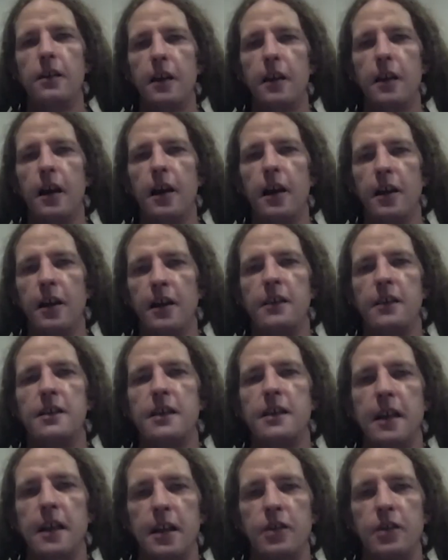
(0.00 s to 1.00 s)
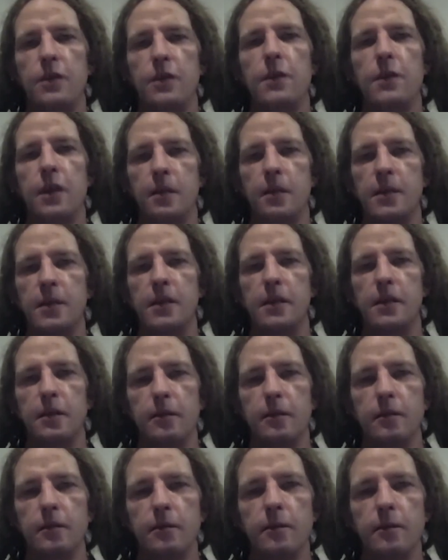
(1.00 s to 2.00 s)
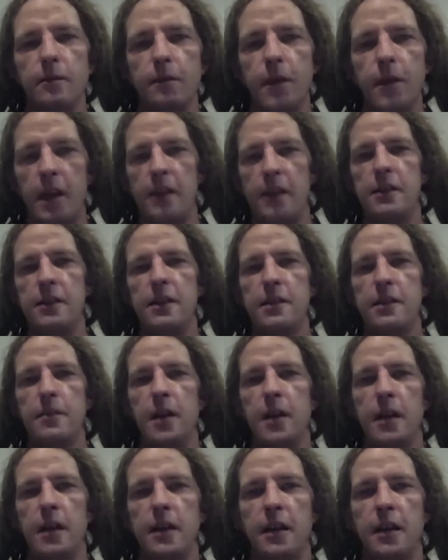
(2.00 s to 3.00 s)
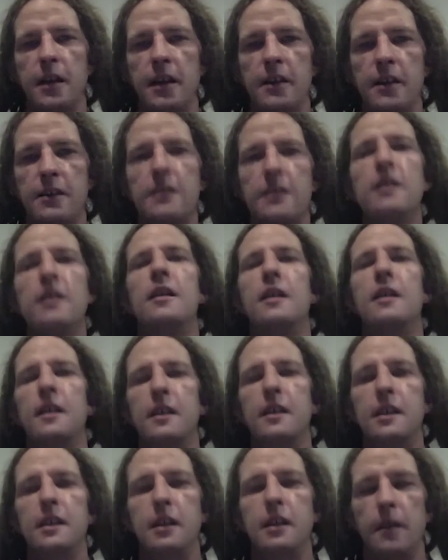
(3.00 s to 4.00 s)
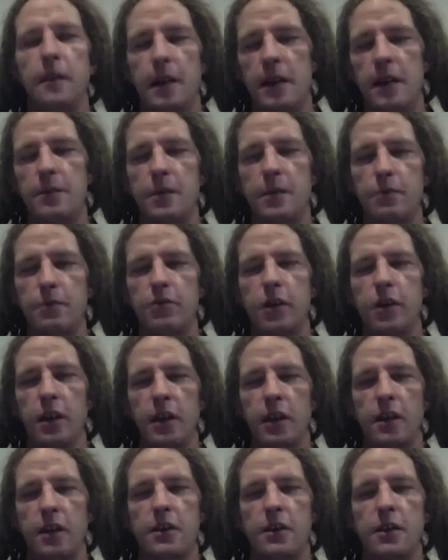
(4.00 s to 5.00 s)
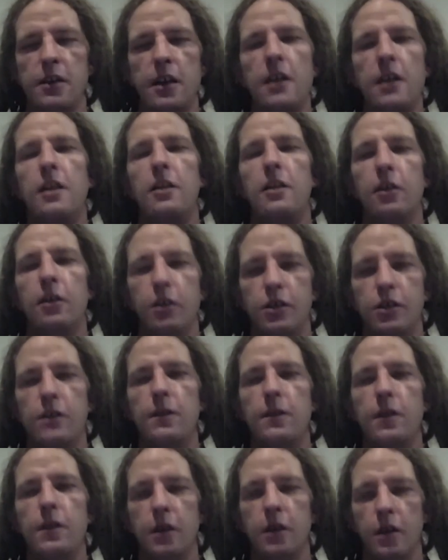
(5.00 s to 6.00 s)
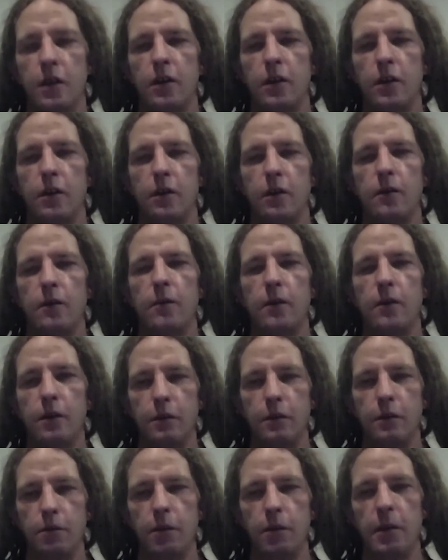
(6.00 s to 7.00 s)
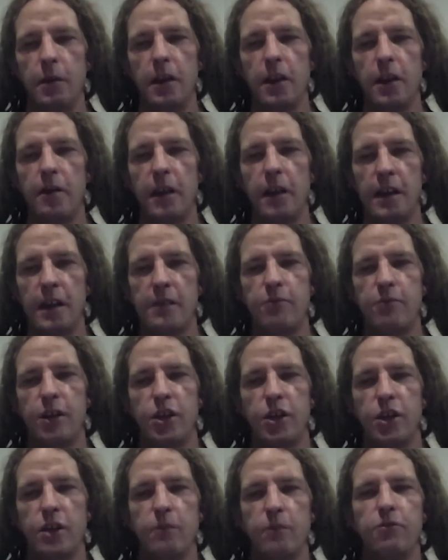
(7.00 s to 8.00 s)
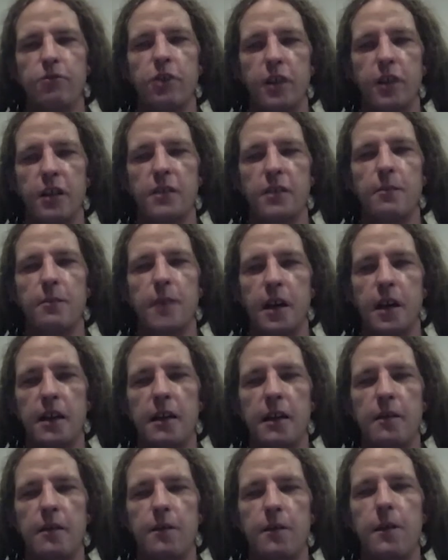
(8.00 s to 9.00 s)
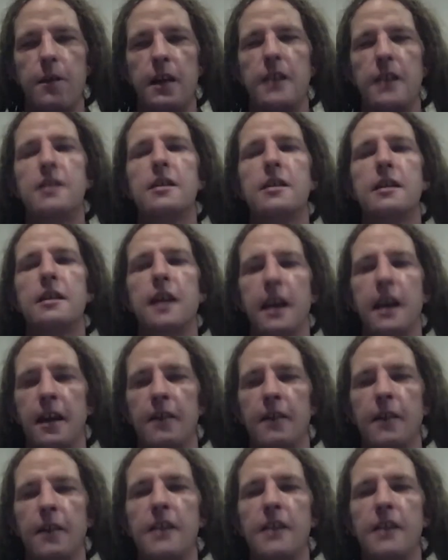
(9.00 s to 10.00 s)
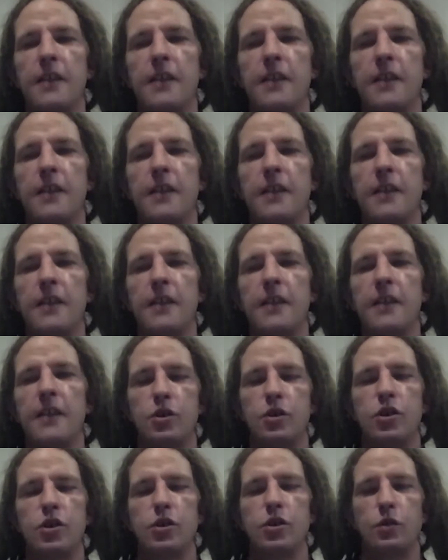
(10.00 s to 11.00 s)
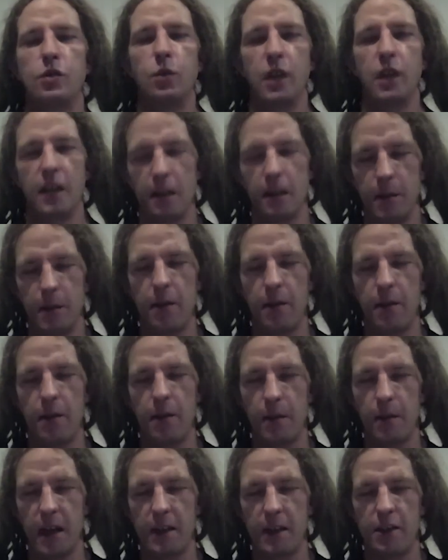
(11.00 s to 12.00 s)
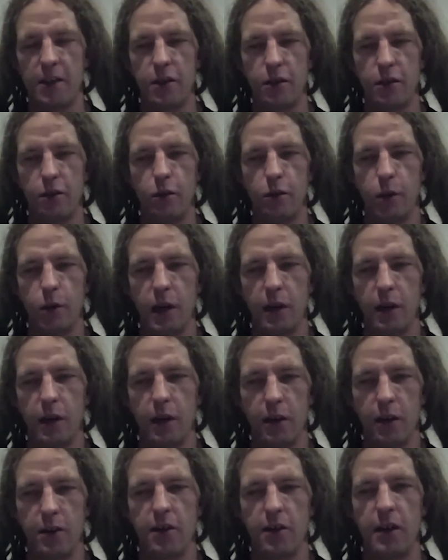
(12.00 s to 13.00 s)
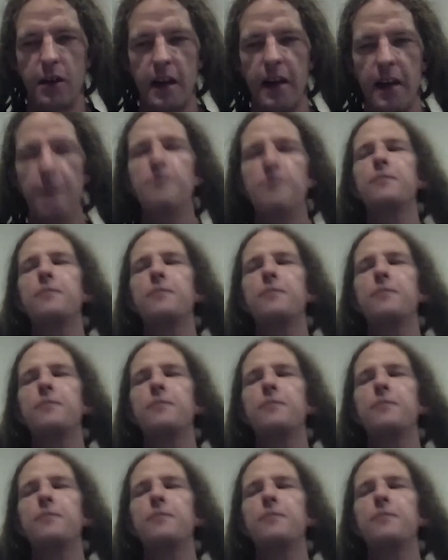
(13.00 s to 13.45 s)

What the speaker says: an early stage firm finds its market, develops a product, looks for, you probably heard the expression, product market fit. And that's going to be something which we're going to be coming back to quite a lot today.